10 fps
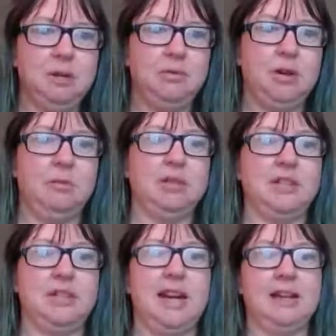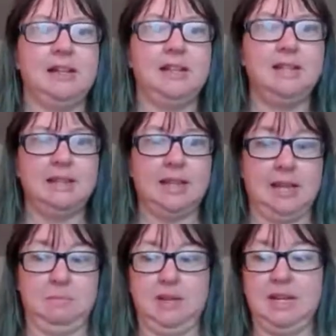by Robert C. Atkins,
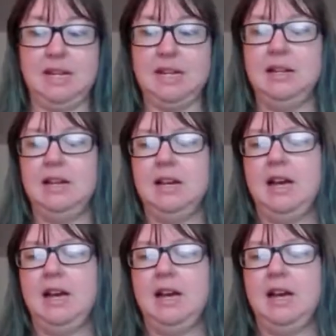MD.